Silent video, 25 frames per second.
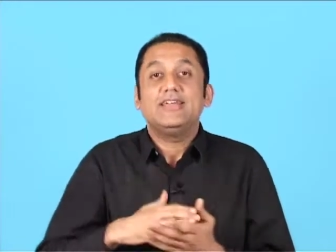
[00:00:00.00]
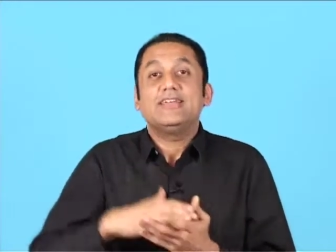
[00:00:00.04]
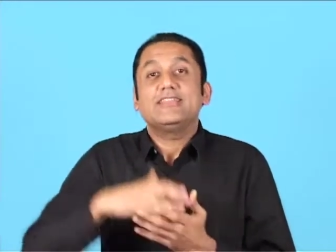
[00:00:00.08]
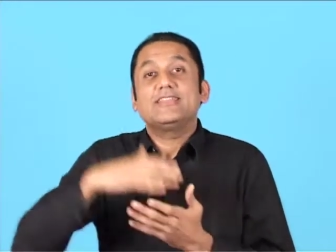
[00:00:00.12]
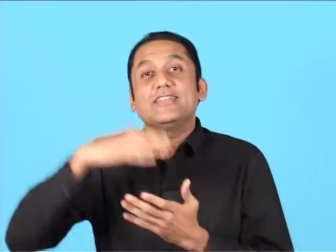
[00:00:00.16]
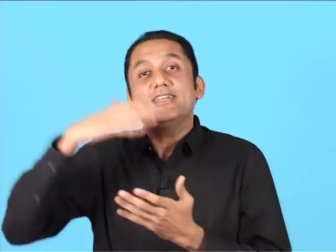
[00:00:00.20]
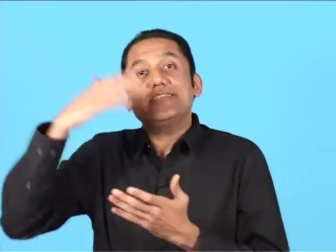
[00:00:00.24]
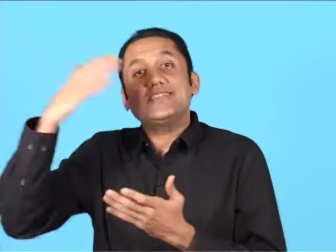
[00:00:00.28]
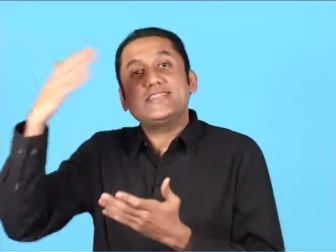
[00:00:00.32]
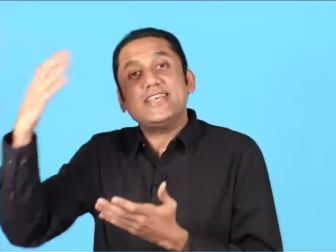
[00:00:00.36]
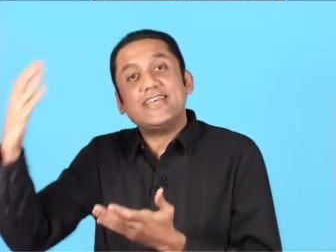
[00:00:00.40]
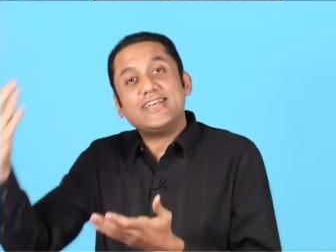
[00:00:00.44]

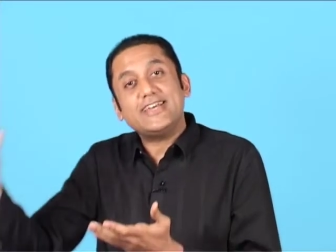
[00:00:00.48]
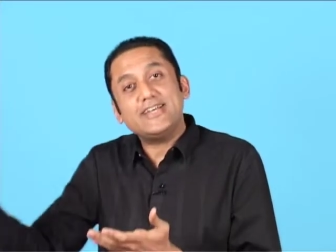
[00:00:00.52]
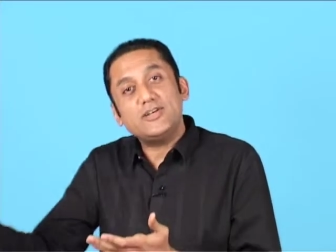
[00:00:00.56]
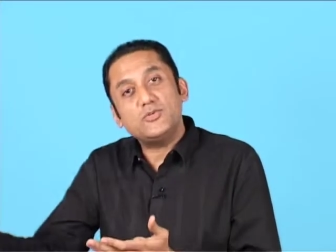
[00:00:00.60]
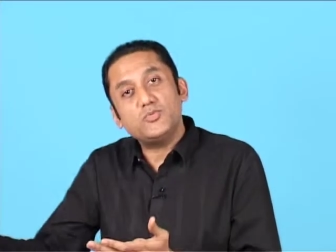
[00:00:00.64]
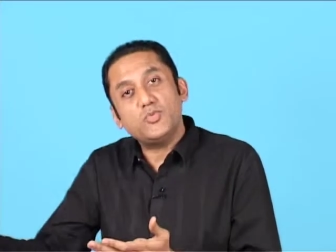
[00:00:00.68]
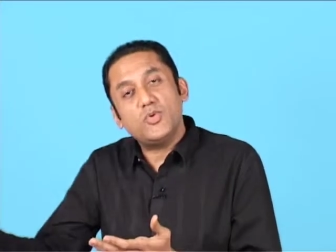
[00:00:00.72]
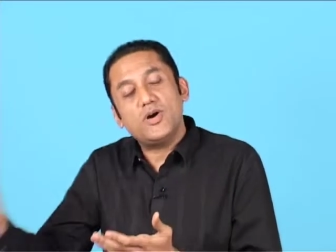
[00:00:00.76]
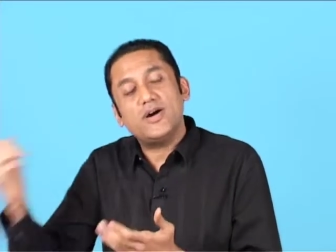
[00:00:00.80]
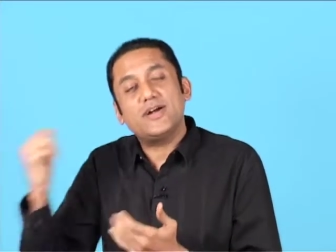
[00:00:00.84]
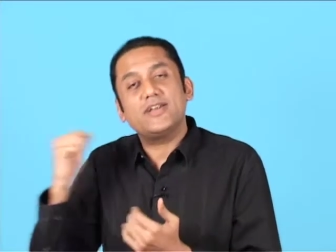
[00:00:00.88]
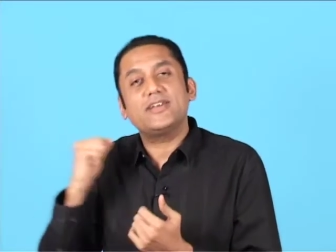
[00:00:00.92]
The second
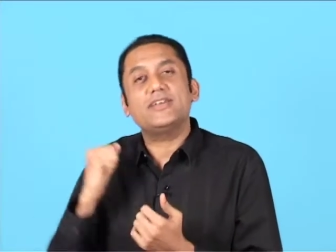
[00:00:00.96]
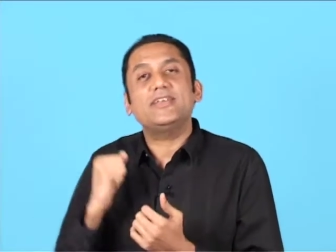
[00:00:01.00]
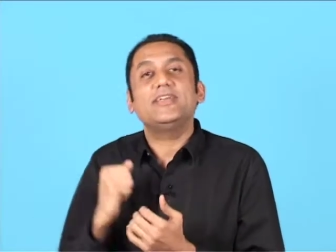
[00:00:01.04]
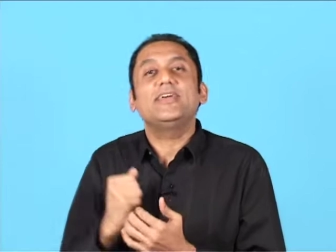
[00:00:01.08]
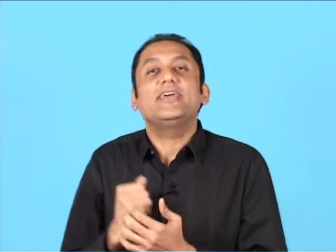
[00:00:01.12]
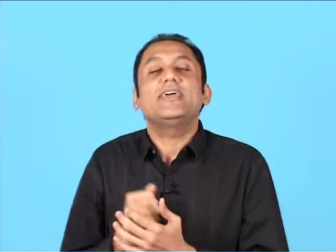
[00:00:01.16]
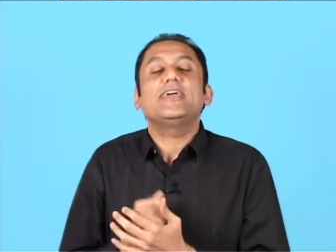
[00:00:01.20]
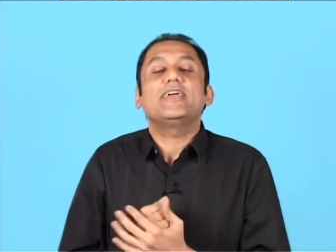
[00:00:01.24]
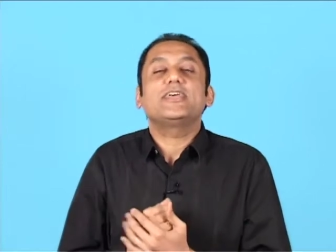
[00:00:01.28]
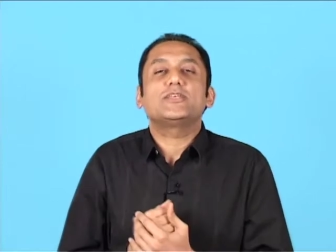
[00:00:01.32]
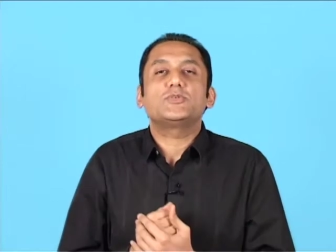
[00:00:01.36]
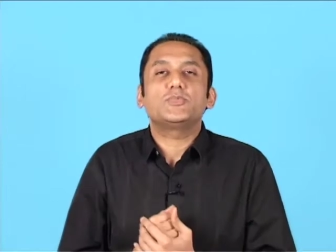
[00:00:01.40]
one
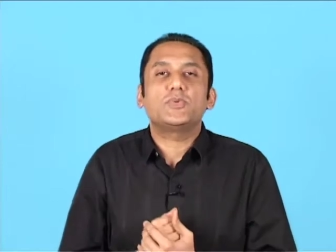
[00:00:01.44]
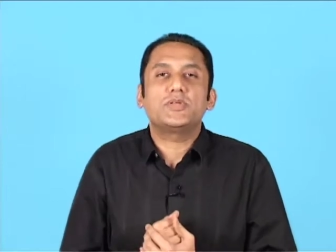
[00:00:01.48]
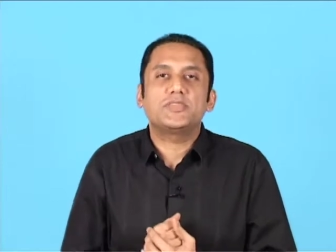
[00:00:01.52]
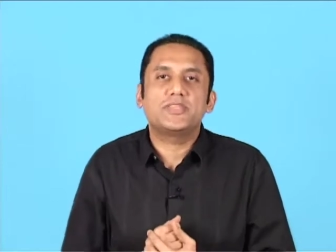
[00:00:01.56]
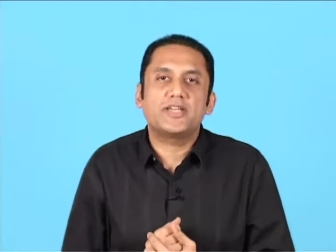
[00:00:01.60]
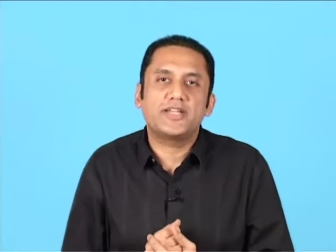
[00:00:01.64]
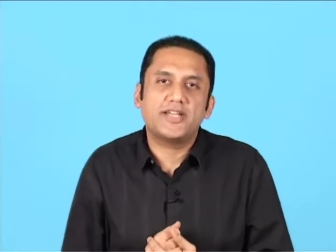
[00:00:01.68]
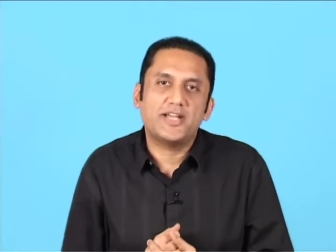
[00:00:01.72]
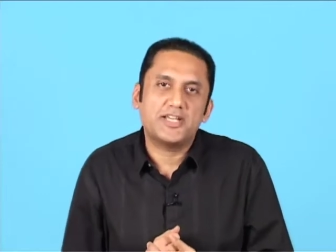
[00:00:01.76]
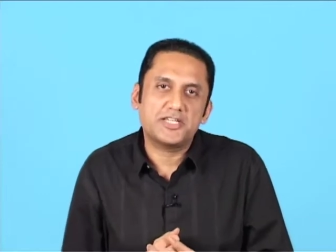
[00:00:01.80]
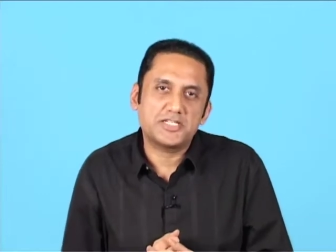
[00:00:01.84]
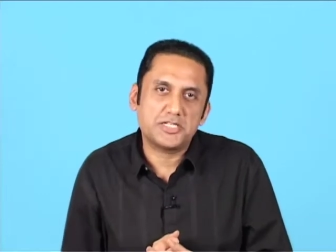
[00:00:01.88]
is when the
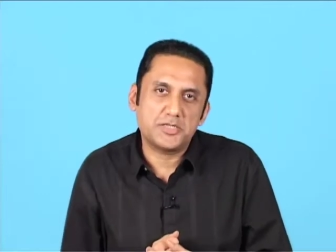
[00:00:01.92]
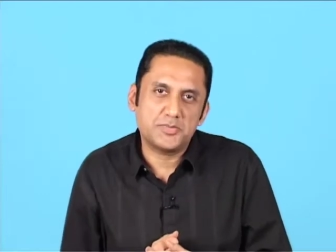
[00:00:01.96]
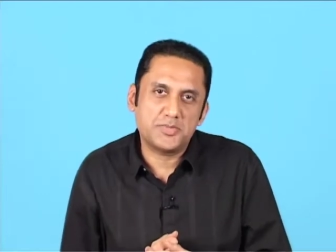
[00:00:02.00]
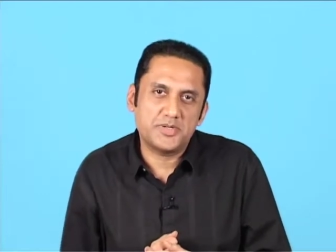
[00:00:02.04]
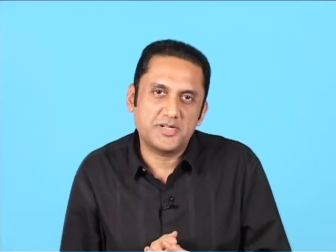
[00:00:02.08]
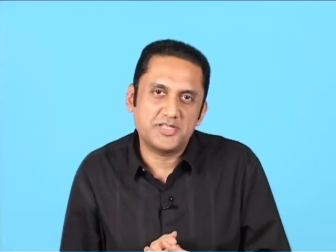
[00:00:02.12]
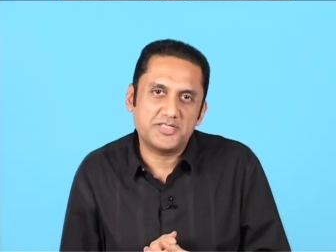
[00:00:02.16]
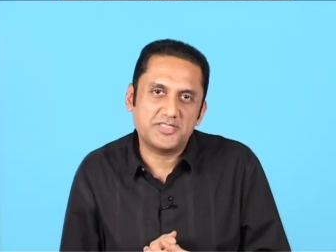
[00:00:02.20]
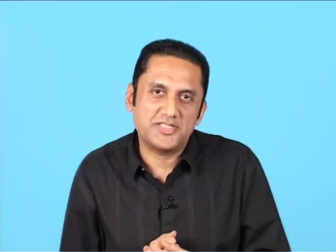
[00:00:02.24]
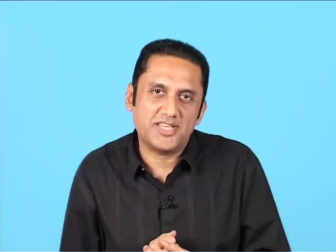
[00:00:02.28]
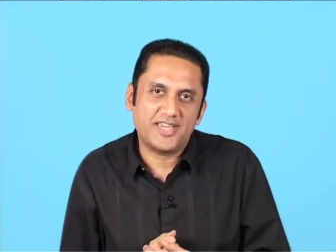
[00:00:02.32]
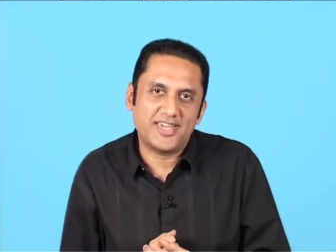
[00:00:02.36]
customer
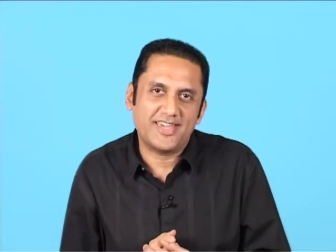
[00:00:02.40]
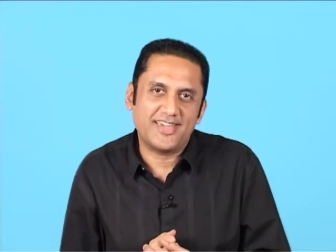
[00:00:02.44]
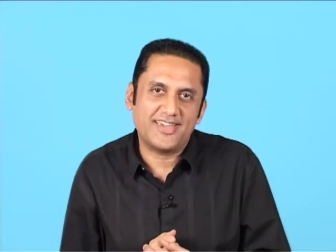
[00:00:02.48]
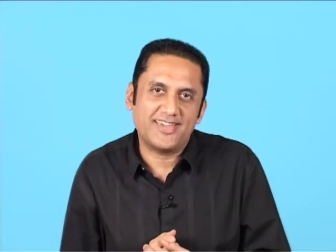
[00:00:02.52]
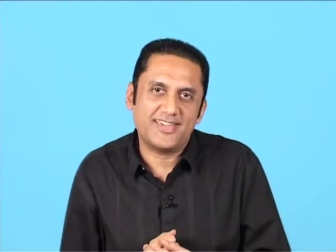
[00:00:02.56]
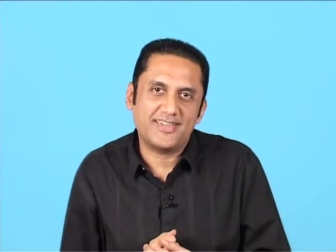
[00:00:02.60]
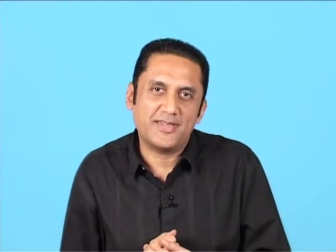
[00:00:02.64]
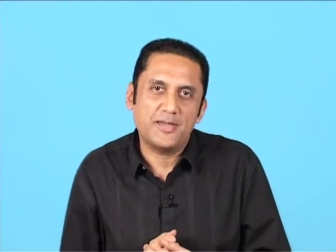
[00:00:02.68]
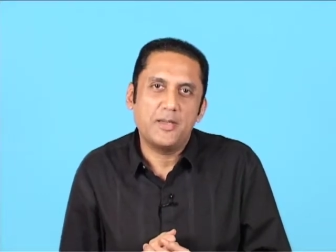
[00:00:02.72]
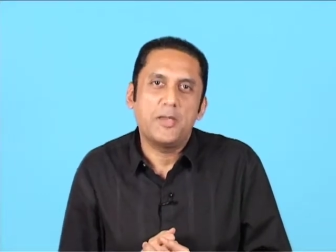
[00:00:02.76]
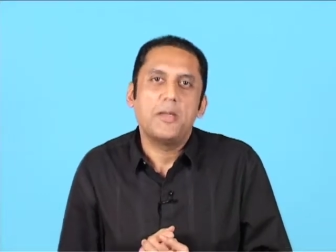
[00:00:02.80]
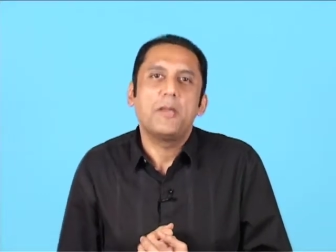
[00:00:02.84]
is
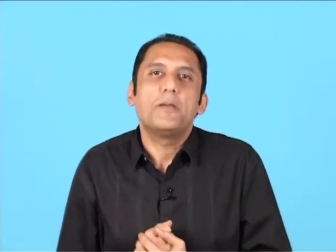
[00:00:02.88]
saying